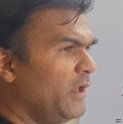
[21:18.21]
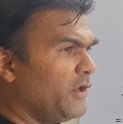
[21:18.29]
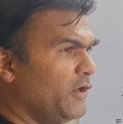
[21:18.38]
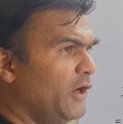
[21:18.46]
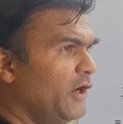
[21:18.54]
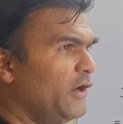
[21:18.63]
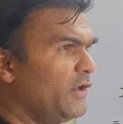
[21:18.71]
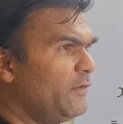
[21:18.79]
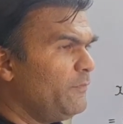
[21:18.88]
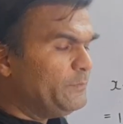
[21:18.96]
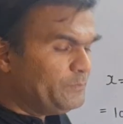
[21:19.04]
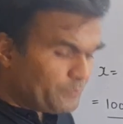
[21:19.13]
Here,
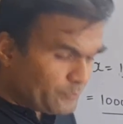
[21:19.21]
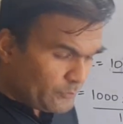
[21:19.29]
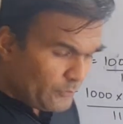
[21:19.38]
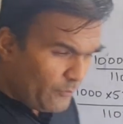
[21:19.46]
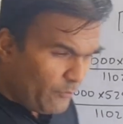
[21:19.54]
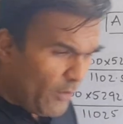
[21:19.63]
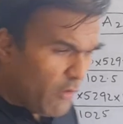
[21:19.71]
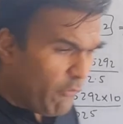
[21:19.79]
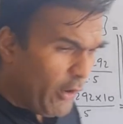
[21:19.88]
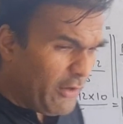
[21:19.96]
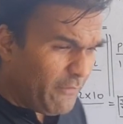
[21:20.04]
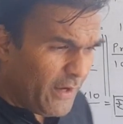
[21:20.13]

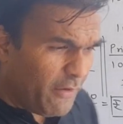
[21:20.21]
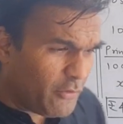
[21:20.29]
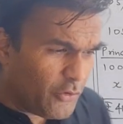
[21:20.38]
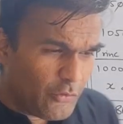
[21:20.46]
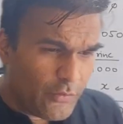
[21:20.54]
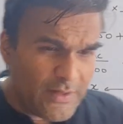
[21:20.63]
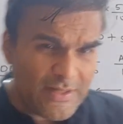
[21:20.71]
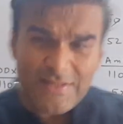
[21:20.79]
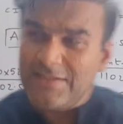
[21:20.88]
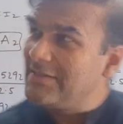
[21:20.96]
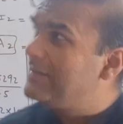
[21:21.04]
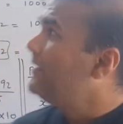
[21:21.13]
what we have to do is,